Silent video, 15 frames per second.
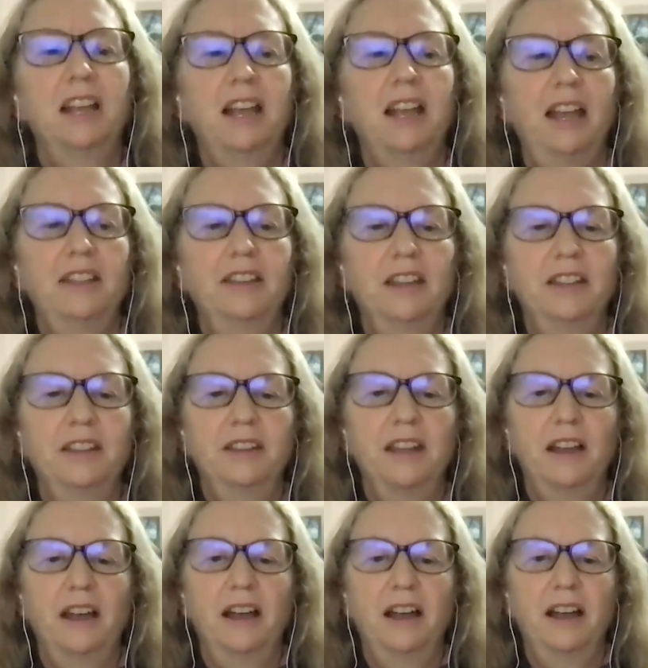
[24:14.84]
and then
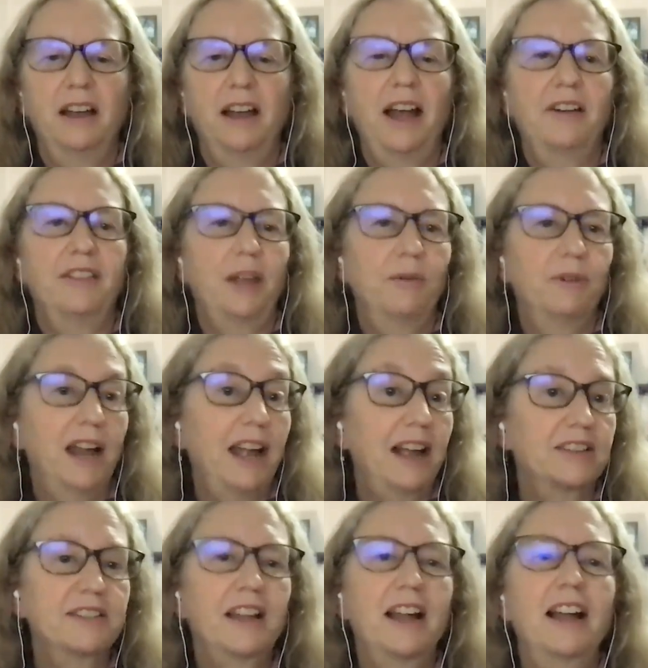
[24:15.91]
how they were
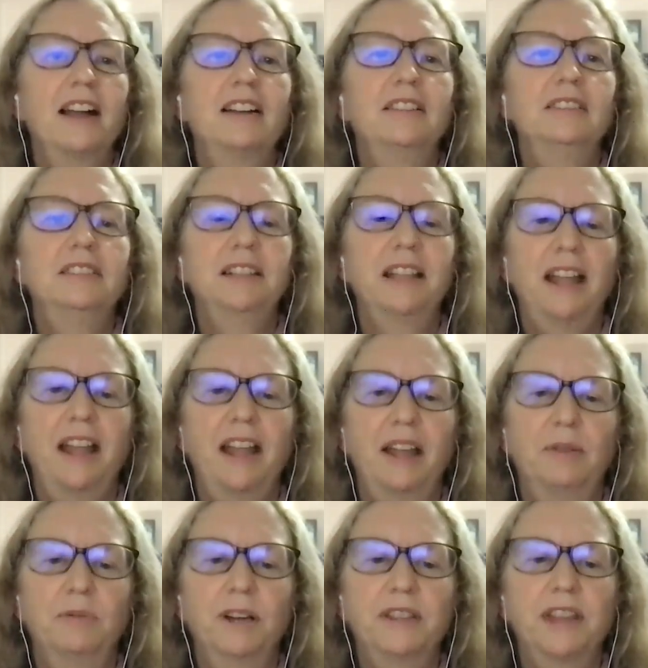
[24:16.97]
exiled
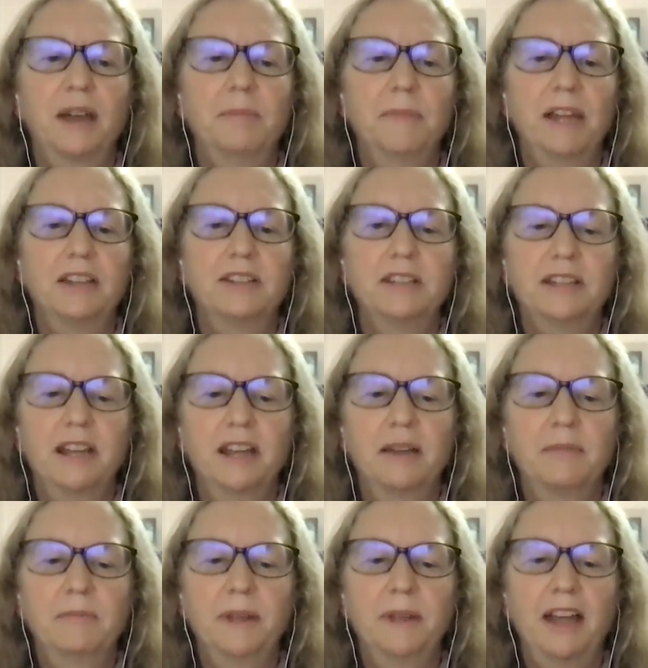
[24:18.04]
and what that meant to
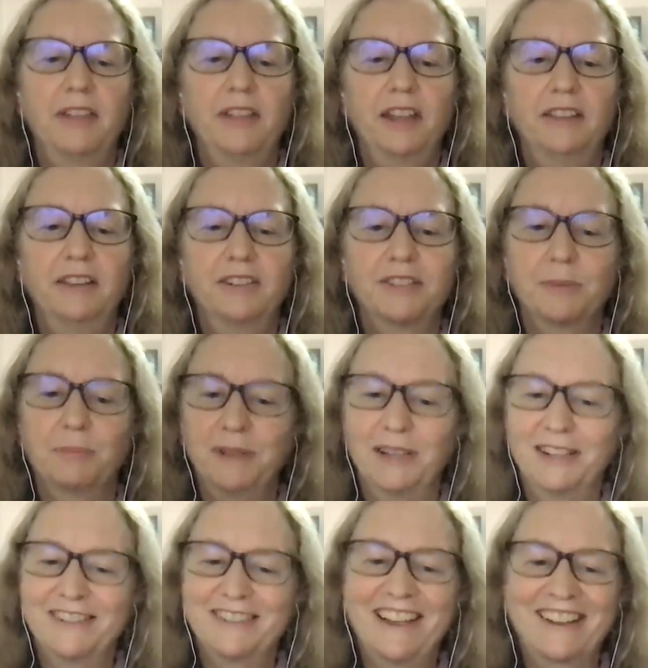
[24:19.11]
them. And then there's a
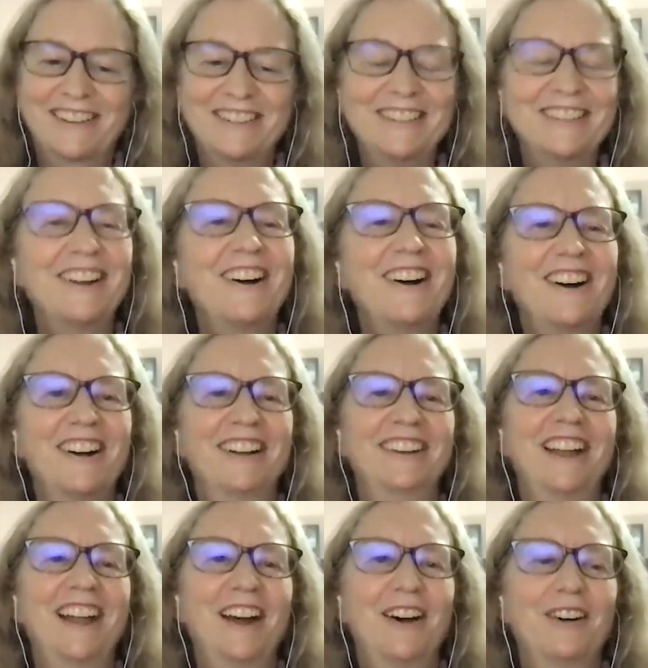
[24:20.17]
big section on
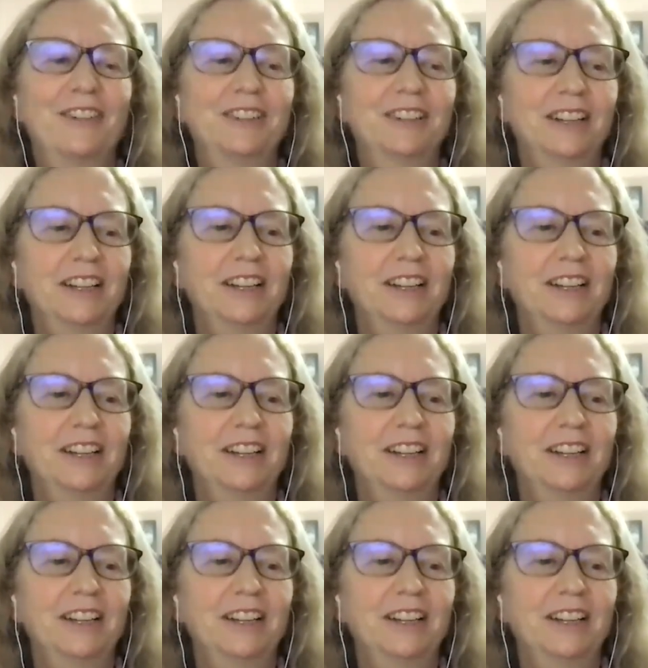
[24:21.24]
how